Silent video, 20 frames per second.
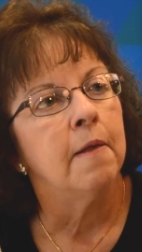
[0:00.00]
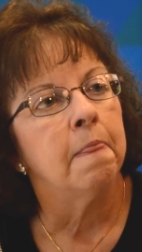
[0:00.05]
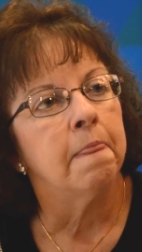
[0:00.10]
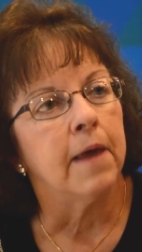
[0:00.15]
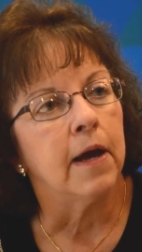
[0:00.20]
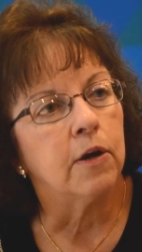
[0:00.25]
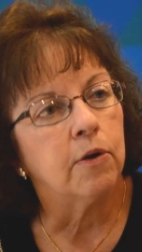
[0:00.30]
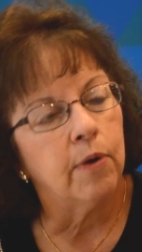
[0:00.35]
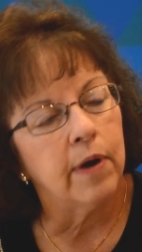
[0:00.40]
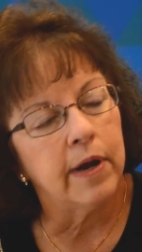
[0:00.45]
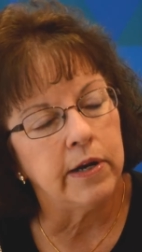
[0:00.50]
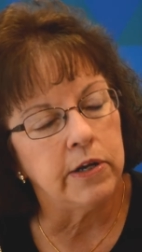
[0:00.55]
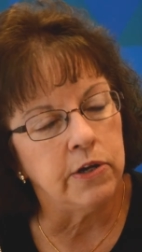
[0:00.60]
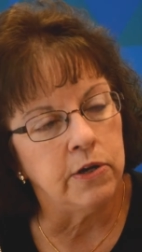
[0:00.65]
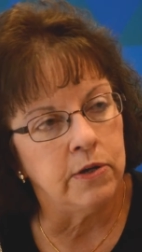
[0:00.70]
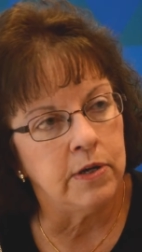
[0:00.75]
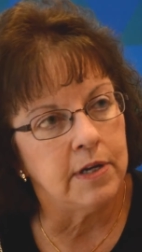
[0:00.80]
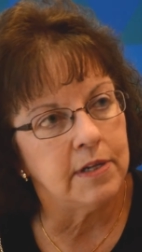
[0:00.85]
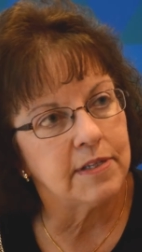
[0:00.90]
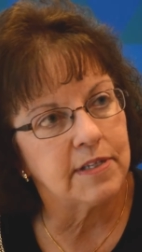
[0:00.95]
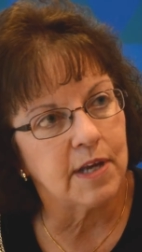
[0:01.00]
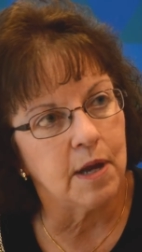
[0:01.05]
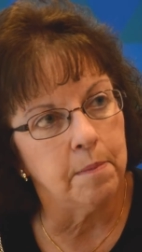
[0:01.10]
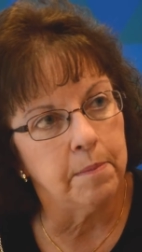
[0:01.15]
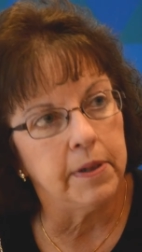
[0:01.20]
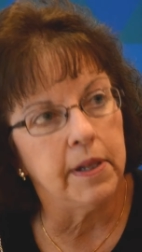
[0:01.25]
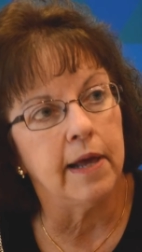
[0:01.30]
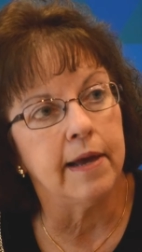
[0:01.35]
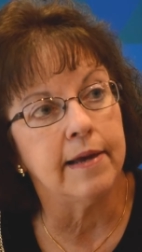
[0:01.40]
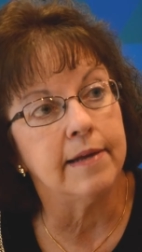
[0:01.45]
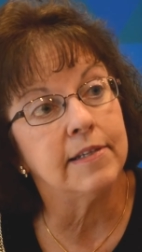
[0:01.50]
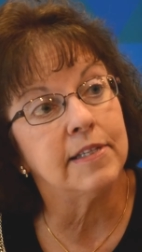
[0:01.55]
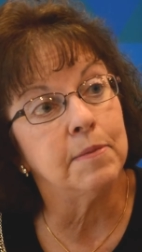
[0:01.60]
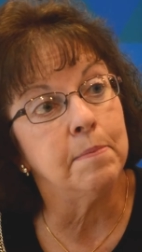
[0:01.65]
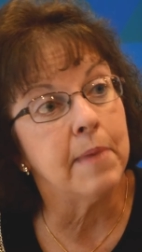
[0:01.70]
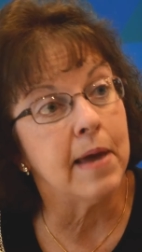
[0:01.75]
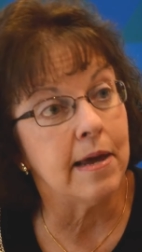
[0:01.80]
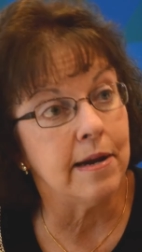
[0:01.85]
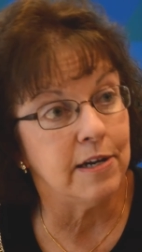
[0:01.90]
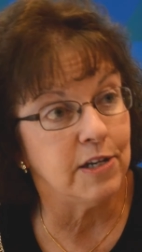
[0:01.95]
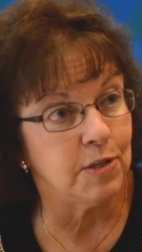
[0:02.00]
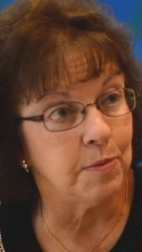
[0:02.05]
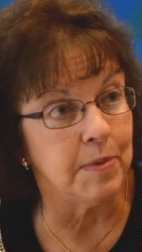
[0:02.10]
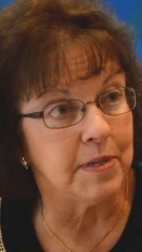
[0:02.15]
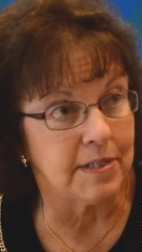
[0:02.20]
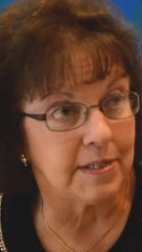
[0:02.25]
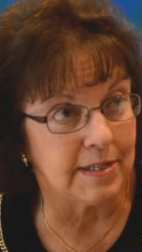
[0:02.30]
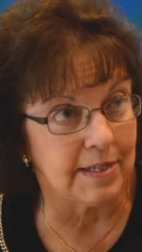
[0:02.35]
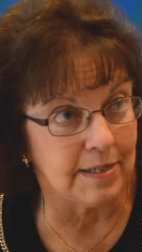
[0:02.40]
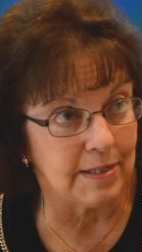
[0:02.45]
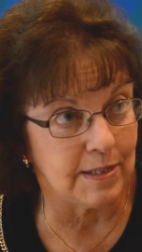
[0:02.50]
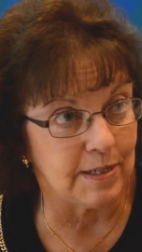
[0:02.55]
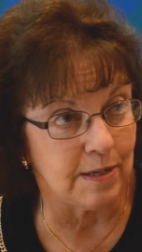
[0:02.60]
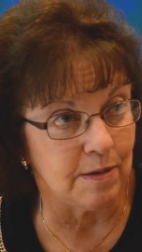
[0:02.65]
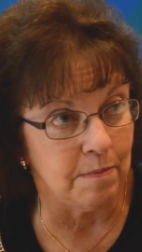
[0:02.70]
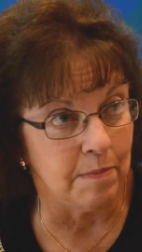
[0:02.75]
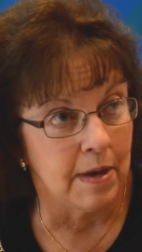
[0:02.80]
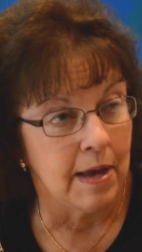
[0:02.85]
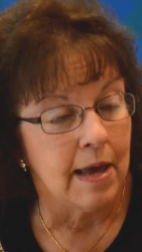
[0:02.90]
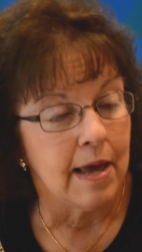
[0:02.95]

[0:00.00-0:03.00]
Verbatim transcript: a credit union's compliance management system.